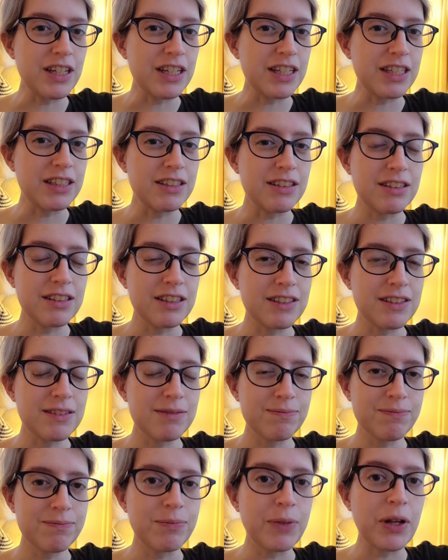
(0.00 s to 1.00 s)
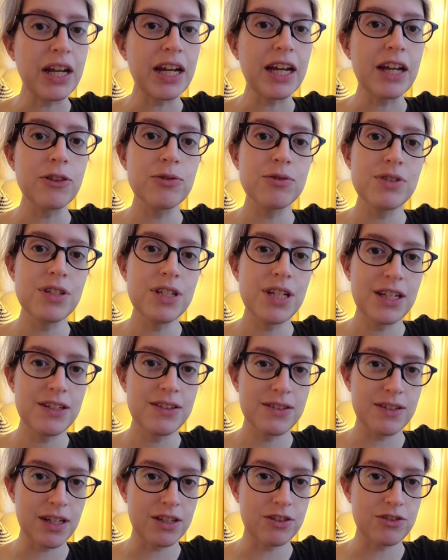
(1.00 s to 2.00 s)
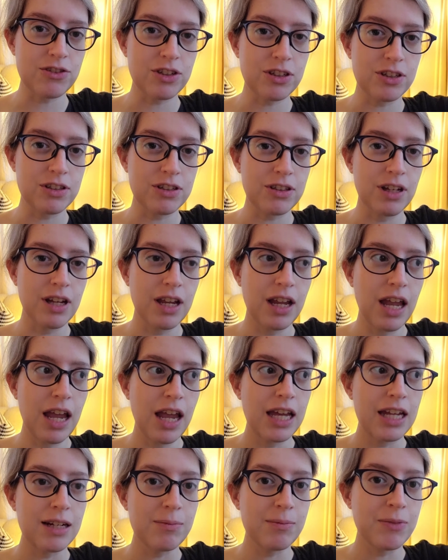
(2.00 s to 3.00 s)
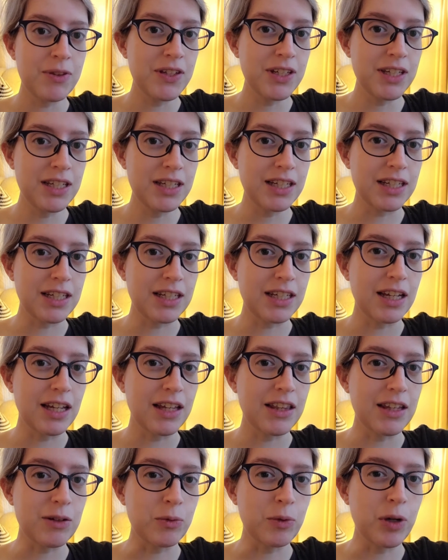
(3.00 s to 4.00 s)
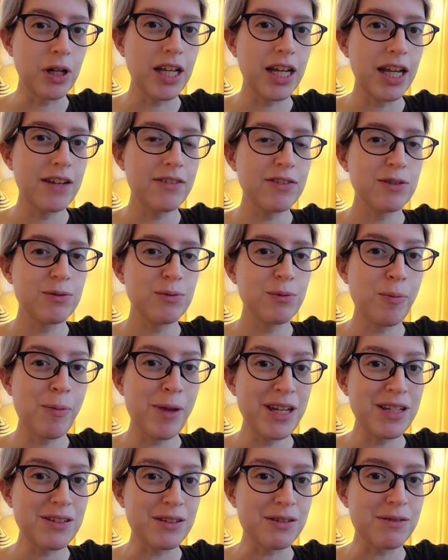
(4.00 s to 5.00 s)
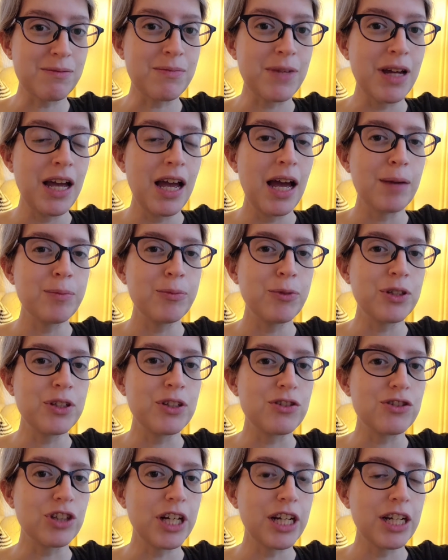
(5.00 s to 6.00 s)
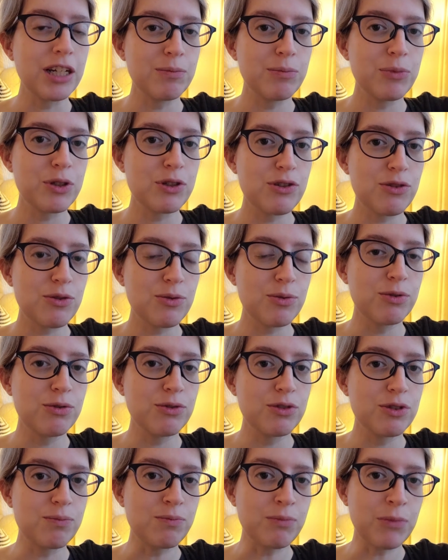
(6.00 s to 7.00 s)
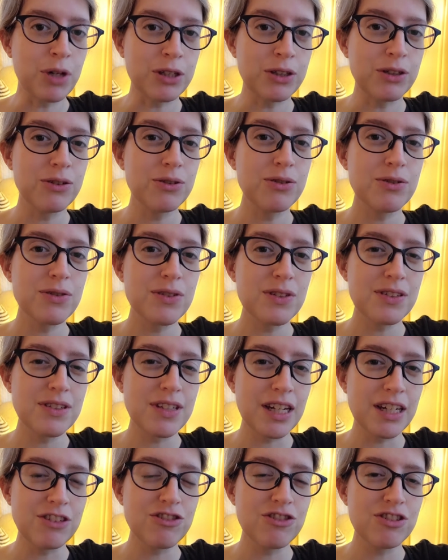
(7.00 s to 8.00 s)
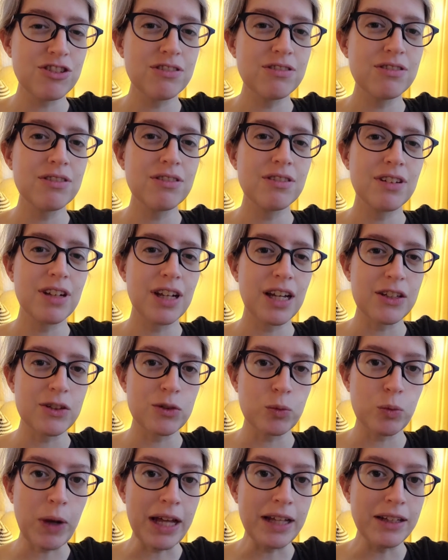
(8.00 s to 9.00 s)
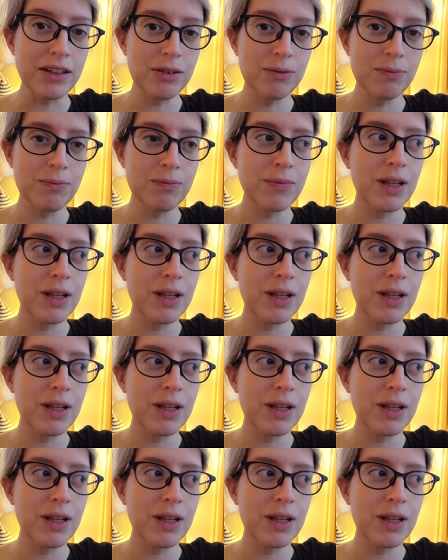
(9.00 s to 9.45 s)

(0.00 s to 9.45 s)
And but I got through today's section, and I'm thinking that while I have some momentum, I'm going to try and push through tomorrow's section as well,